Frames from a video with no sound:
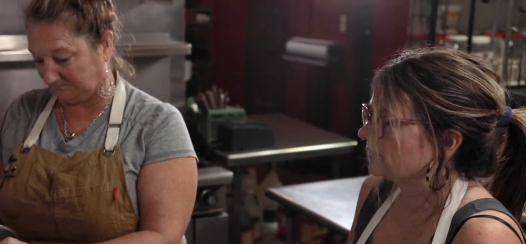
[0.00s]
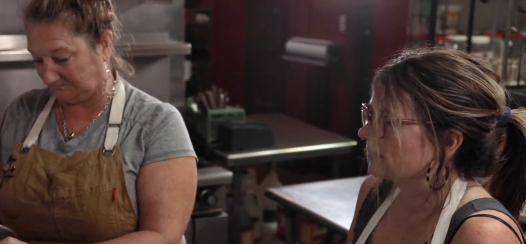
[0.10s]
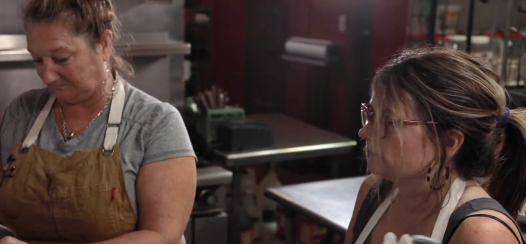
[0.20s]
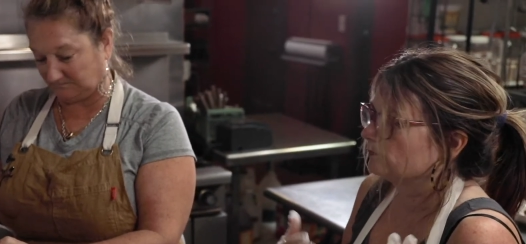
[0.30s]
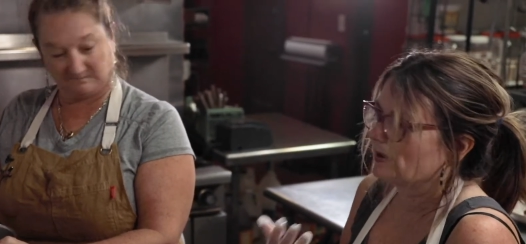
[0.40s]

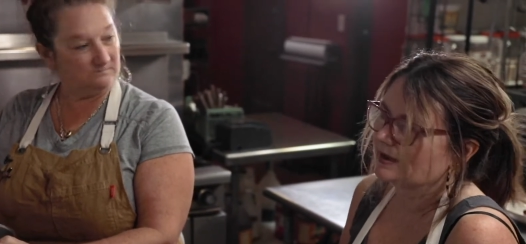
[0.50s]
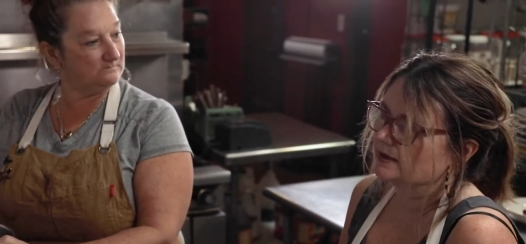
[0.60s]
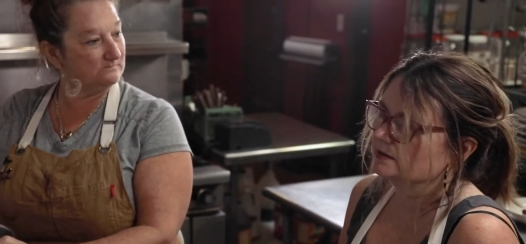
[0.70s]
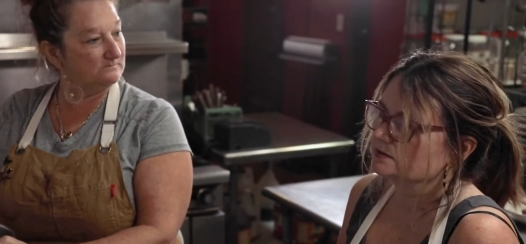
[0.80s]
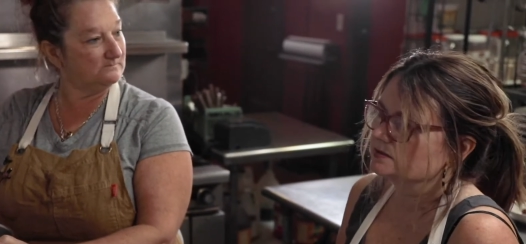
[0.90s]
Speaker 1: that
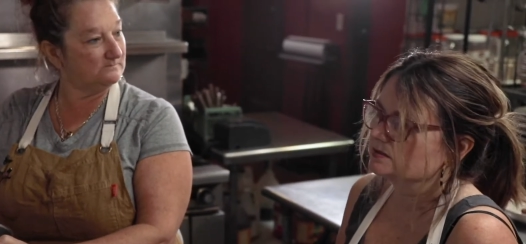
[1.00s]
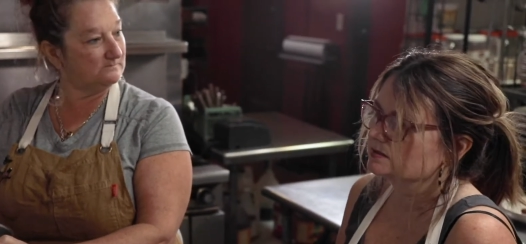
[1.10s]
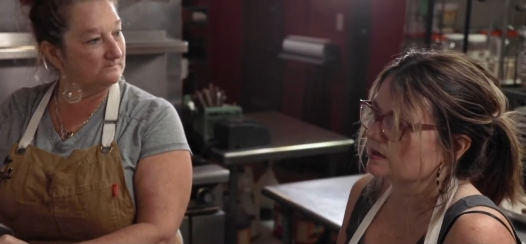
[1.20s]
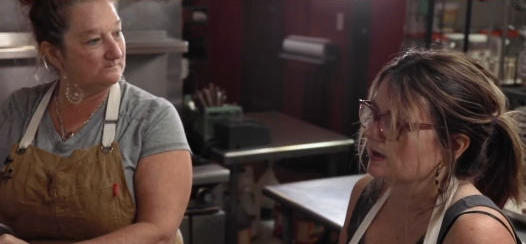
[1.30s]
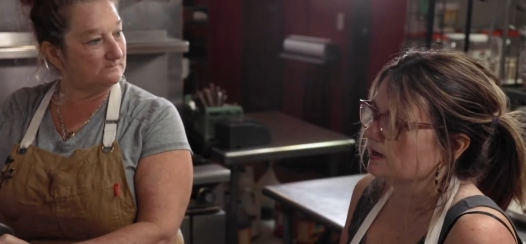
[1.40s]
paint
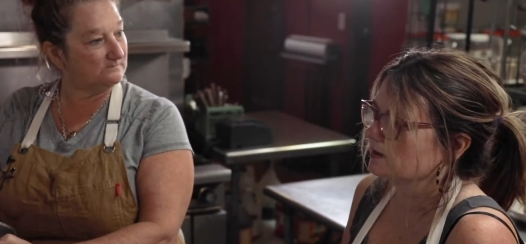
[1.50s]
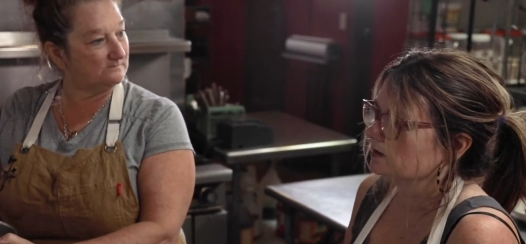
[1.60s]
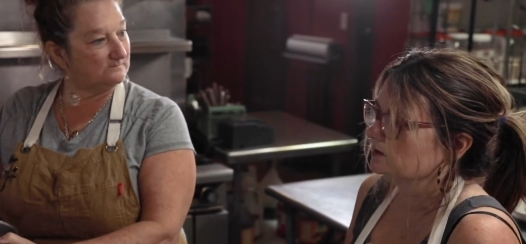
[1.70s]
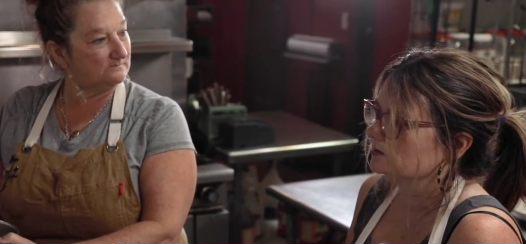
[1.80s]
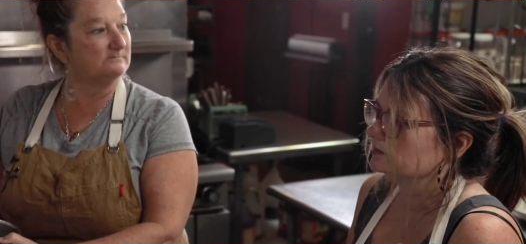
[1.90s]

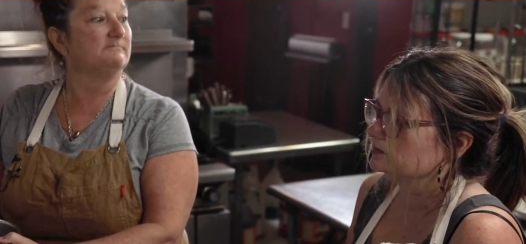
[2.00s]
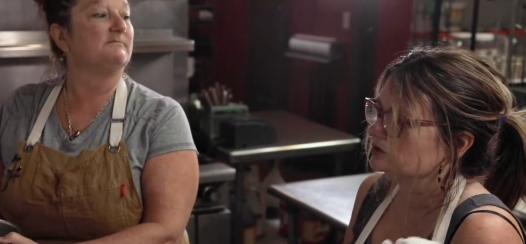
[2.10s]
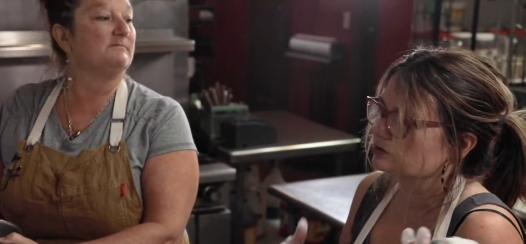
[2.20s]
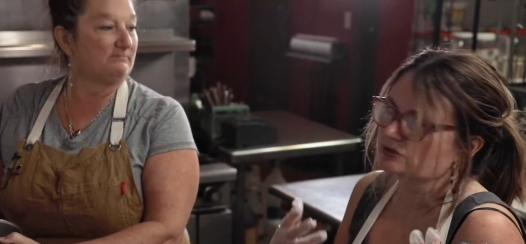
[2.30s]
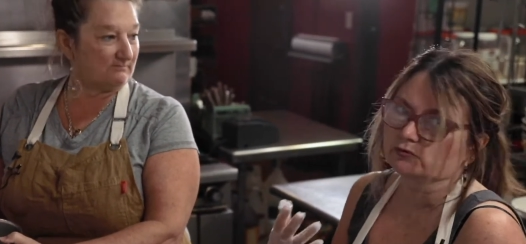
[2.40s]
and
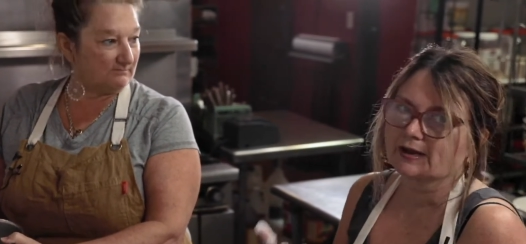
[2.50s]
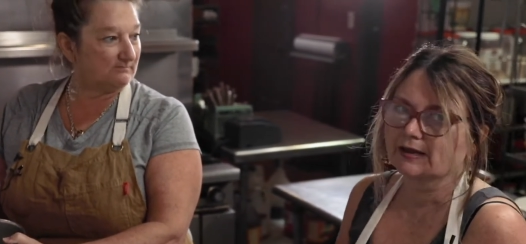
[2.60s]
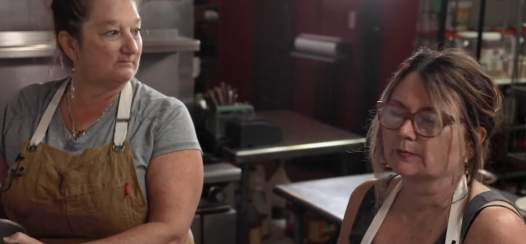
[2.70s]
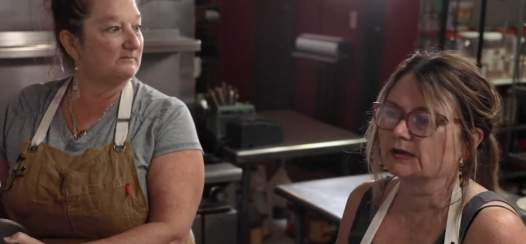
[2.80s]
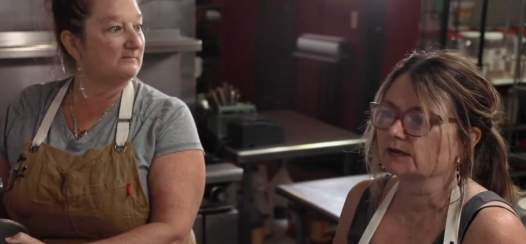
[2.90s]
do
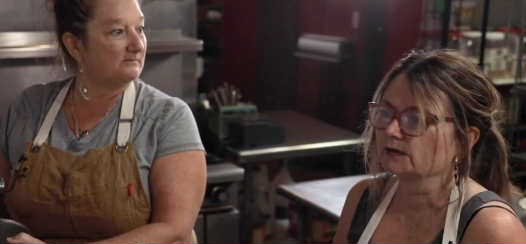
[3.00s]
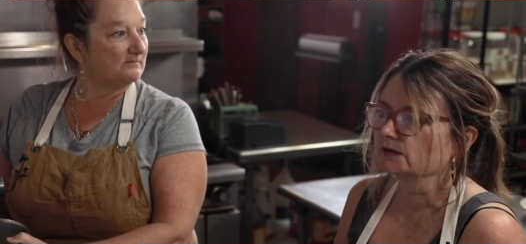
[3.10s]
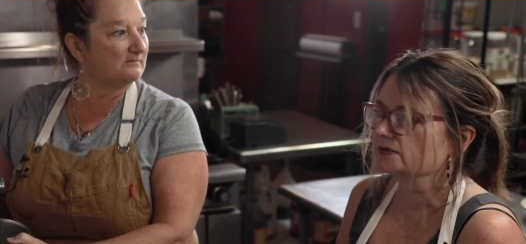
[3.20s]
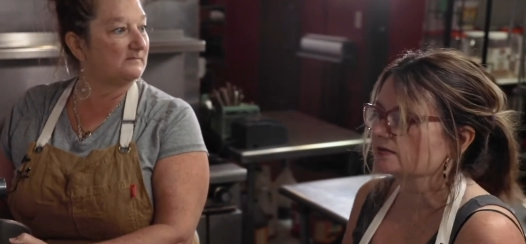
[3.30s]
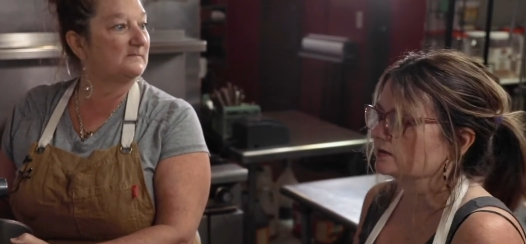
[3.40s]

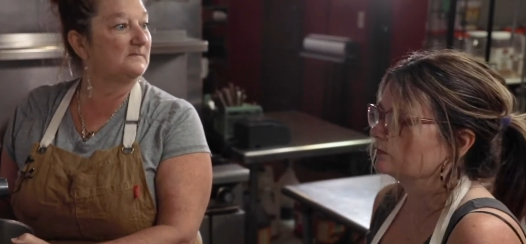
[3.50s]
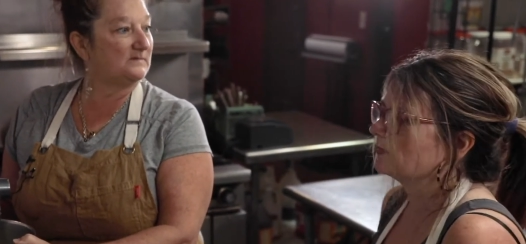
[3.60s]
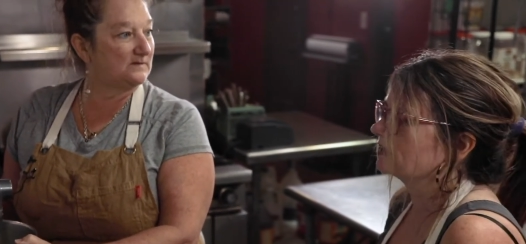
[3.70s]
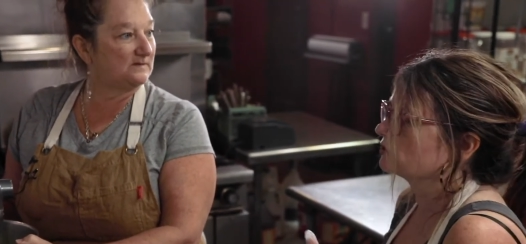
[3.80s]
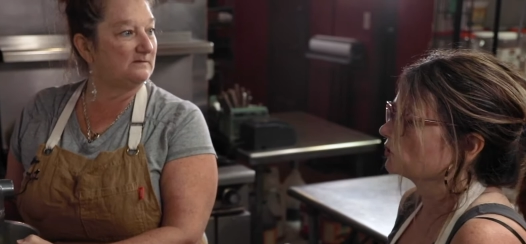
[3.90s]
ceramics and
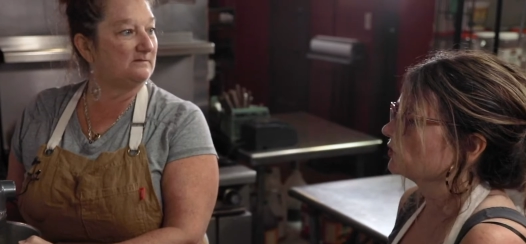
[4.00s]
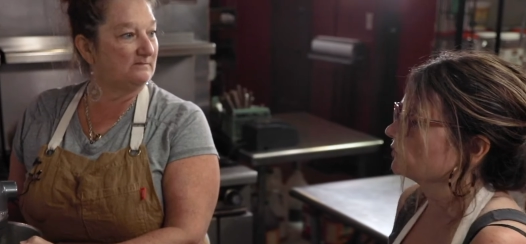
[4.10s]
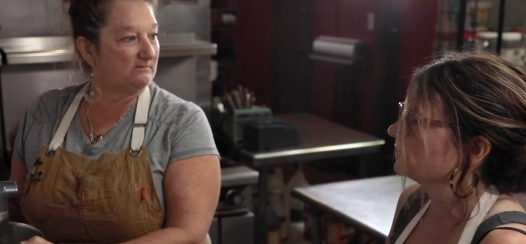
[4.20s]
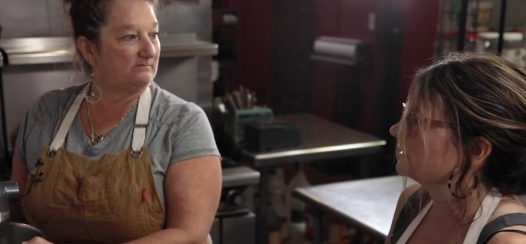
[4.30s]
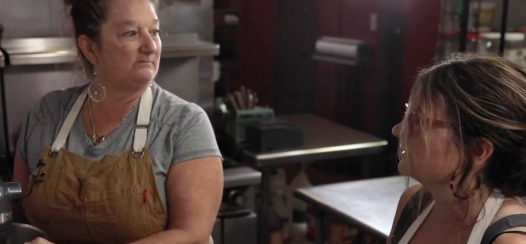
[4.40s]
make
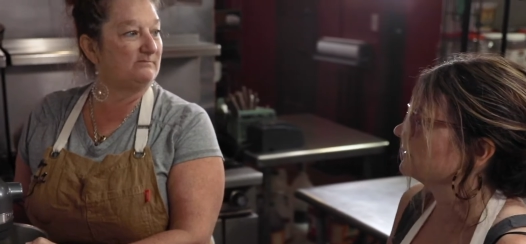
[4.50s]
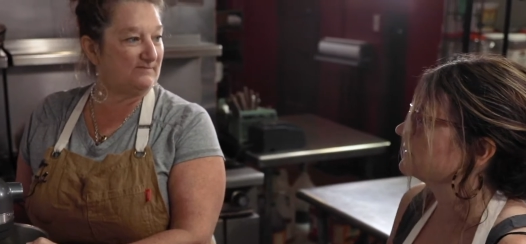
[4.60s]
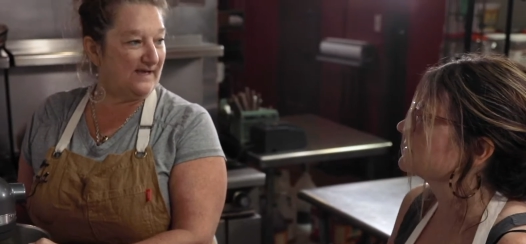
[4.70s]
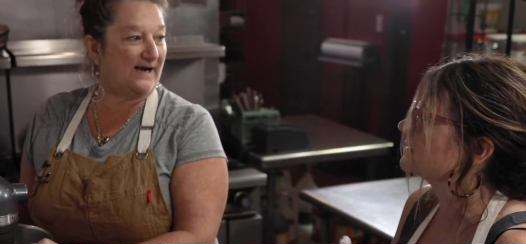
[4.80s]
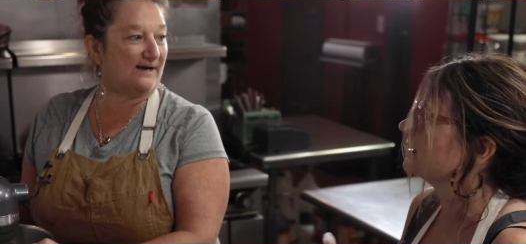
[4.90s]
jewelry
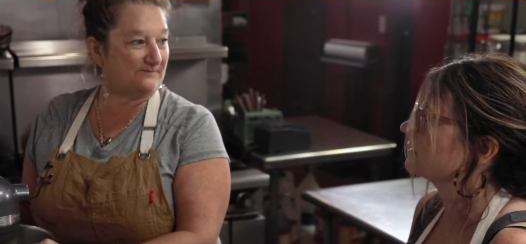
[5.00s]
and yeah.